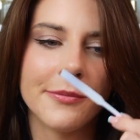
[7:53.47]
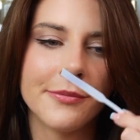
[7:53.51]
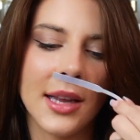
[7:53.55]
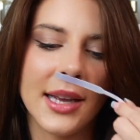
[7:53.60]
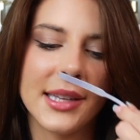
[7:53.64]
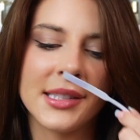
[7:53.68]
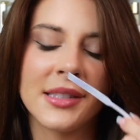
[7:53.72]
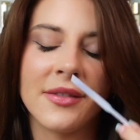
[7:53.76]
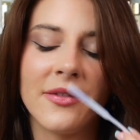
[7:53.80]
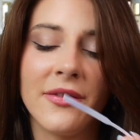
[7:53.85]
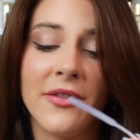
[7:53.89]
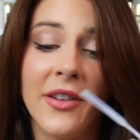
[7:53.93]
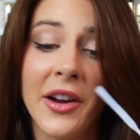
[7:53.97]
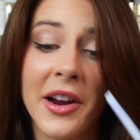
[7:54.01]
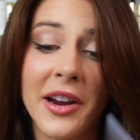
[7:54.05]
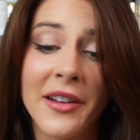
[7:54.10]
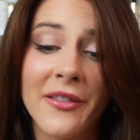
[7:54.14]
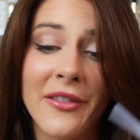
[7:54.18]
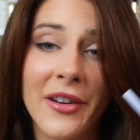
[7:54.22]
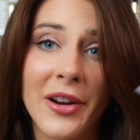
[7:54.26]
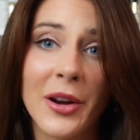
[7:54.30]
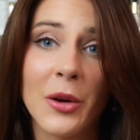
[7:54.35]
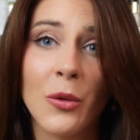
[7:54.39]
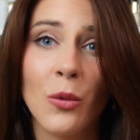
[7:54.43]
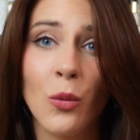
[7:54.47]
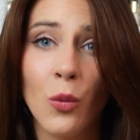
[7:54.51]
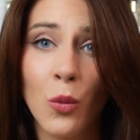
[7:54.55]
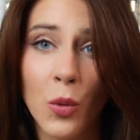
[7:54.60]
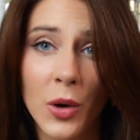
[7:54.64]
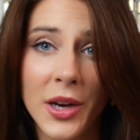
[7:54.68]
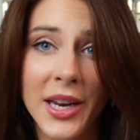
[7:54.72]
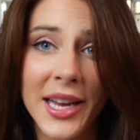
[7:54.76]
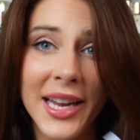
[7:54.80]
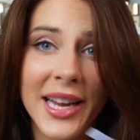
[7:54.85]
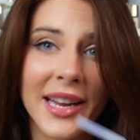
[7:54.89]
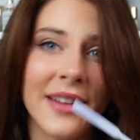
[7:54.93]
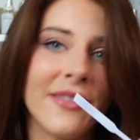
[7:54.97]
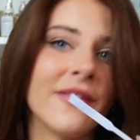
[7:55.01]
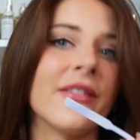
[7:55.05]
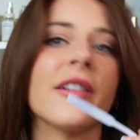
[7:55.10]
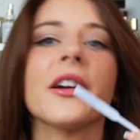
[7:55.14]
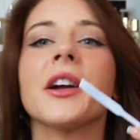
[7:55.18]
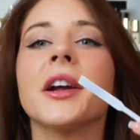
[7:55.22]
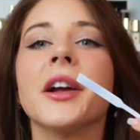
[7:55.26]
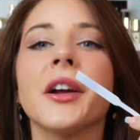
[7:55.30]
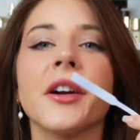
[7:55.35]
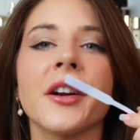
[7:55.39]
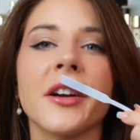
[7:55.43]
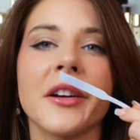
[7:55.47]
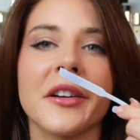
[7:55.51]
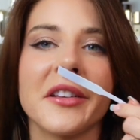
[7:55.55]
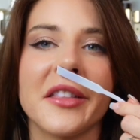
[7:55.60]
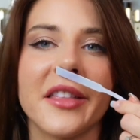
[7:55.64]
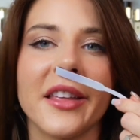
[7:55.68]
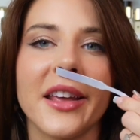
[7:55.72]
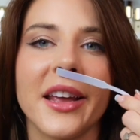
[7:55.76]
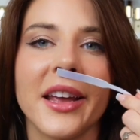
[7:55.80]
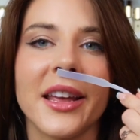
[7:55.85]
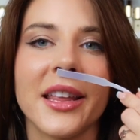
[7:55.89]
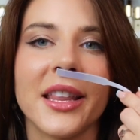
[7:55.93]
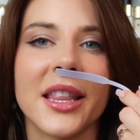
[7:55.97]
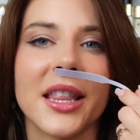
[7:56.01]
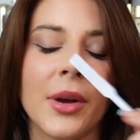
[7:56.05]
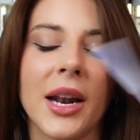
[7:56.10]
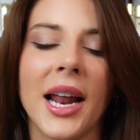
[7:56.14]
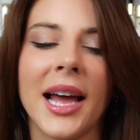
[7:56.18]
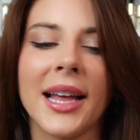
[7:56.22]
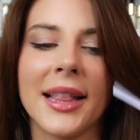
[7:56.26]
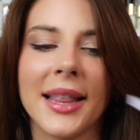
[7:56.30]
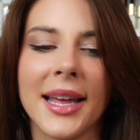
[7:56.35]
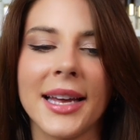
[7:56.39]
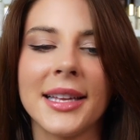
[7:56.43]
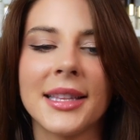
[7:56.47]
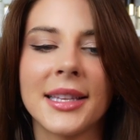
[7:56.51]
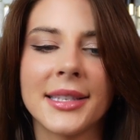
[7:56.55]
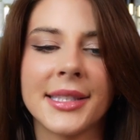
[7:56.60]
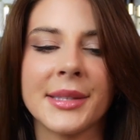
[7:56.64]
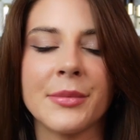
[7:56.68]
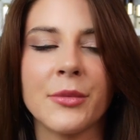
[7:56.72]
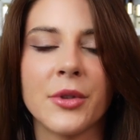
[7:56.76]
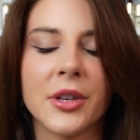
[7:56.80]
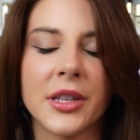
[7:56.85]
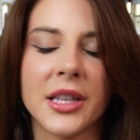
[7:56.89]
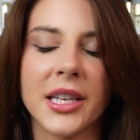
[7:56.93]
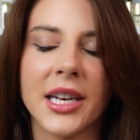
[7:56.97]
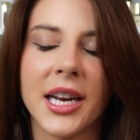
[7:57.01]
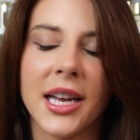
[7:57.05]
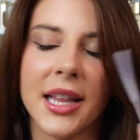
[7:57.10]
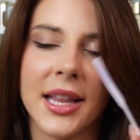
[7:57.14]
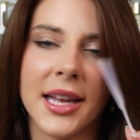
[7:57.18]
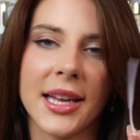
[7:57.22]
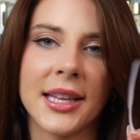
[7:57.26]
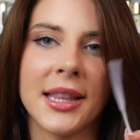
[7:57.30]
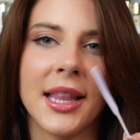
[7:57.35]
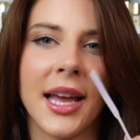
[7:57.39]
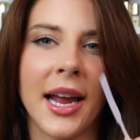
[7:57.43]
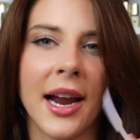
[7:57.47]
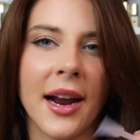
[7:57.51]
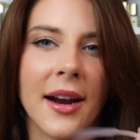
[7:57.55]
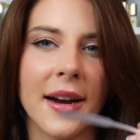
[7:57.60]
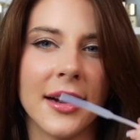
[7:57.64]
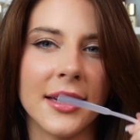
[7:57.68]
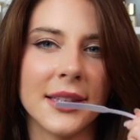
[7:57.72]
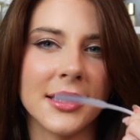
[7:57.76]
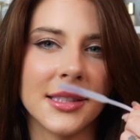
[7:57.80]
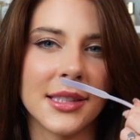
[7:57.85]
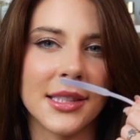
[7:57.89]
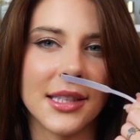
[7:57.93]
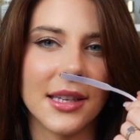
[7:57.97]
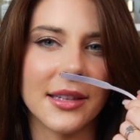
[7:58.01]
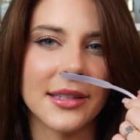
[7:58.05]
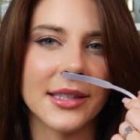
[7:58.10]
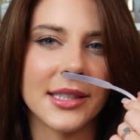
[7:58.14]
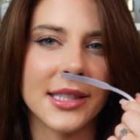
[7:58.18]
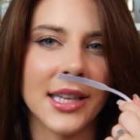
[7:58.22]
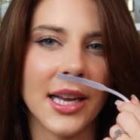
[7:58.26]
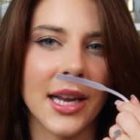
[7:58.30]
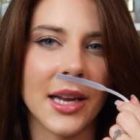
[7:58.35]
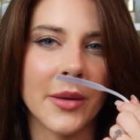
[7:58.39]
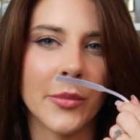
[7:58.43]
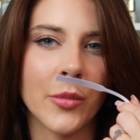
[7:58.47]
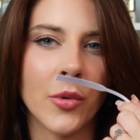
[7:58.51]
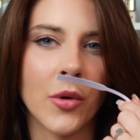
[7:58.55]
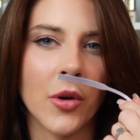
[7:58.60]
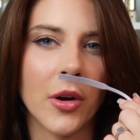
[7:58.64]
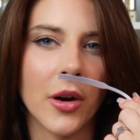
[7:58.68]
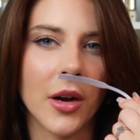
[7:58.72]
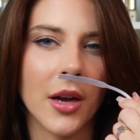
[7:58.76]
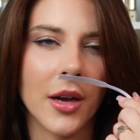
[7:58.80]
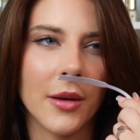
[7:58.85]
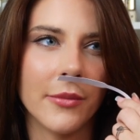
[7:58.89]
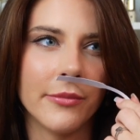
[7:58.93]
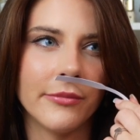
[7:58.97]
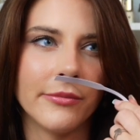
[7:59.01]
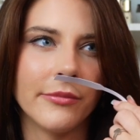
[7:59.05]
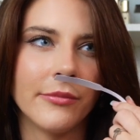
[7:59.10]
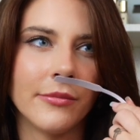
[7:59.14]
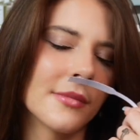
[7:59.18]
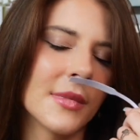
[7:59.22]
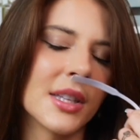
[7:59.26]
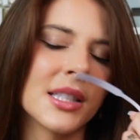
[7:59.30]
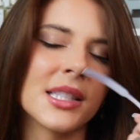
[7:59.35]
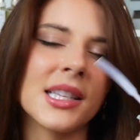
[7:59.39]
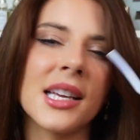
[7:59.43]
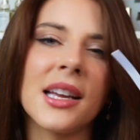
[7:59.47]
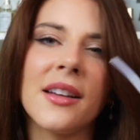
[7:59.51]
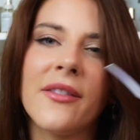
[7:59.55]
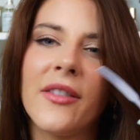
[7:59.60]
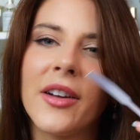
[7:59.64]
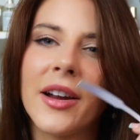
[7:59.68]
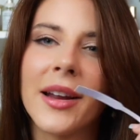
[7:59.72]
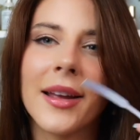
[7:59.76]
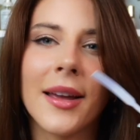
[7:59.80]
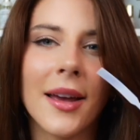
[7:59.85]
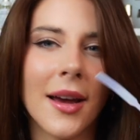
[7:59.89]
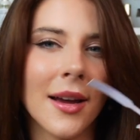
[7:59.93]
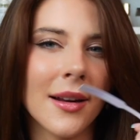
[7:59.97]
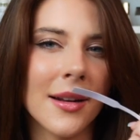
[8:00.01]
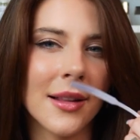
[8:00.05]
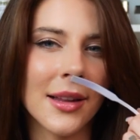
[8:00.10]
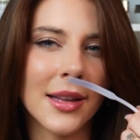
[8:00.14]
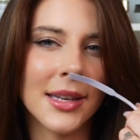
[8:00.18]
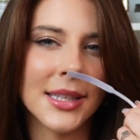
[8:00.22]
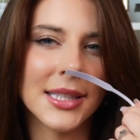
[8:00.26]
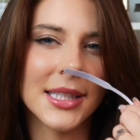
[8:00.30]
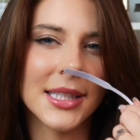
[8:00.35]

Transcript: It's very, very woody and very earthy, but I like this more than I like the Harrods, I'll say. Puram. It's like a very cuddly